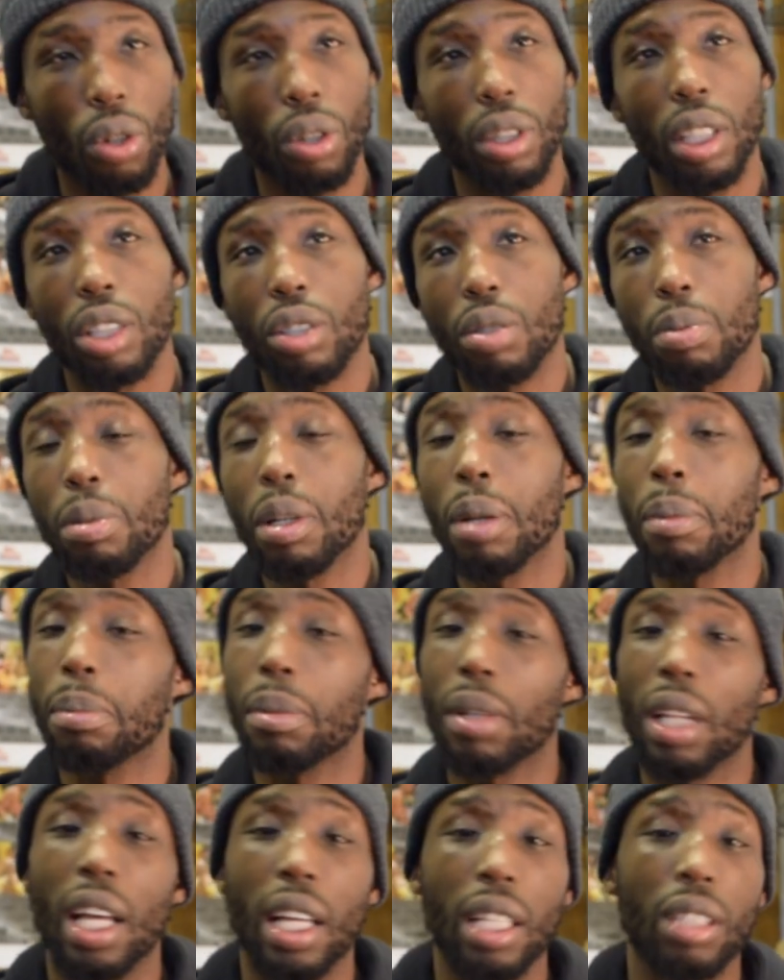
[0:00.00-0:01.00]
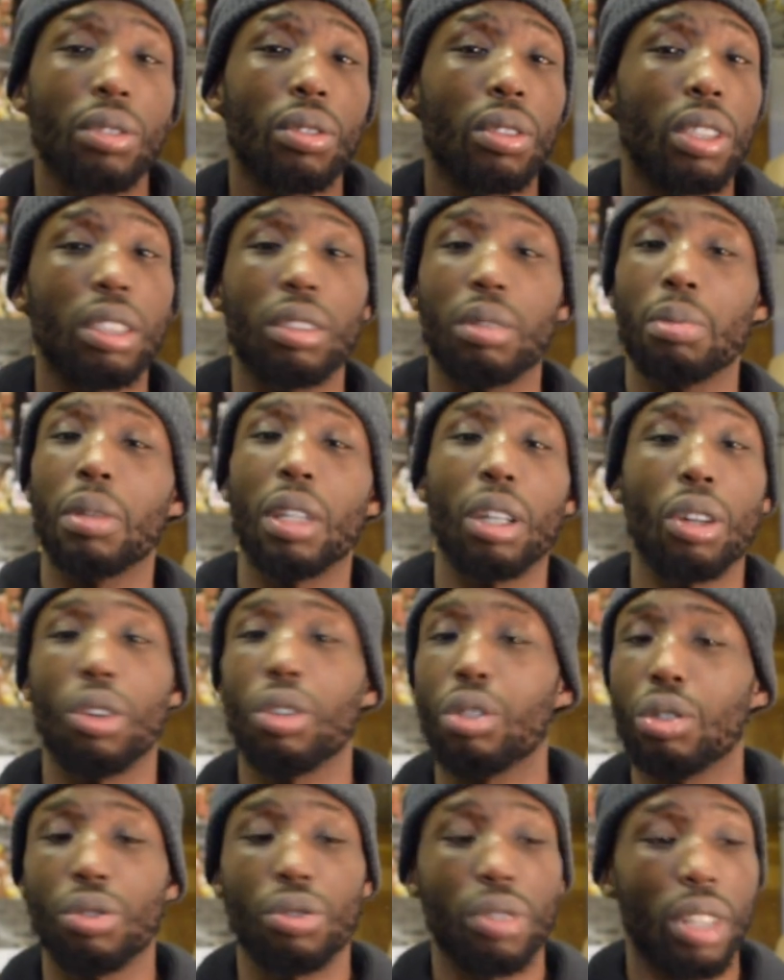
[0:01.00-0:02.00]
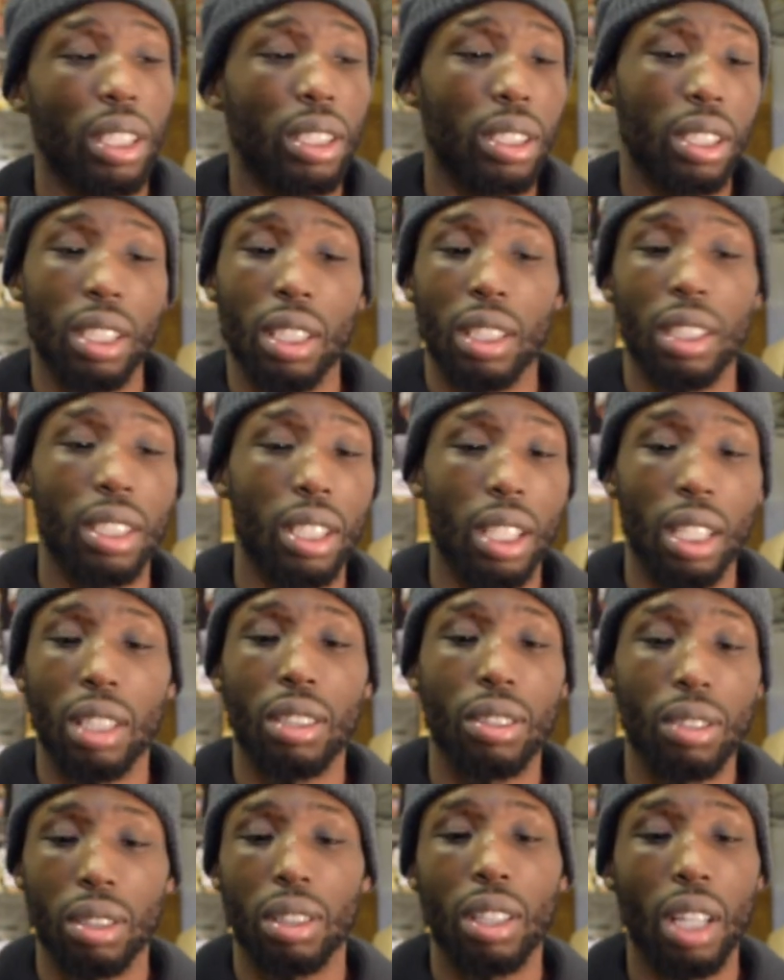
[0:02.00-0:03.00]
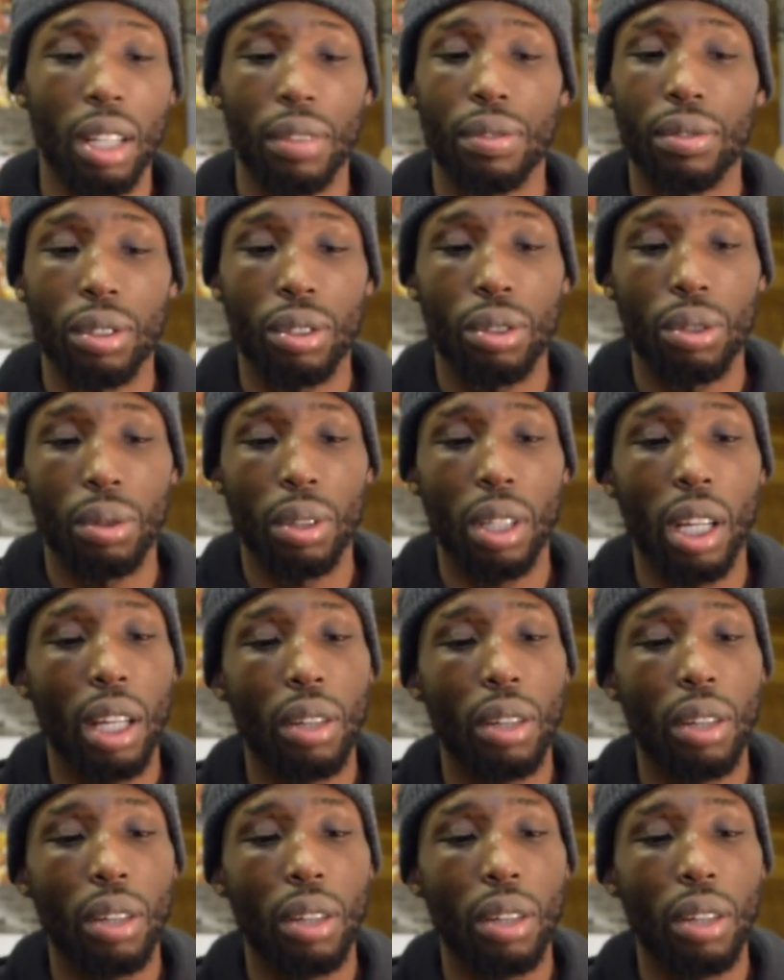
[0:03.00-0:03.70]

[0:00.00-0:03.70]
or they should be obliged, or there should be a contract saying they should have to do it.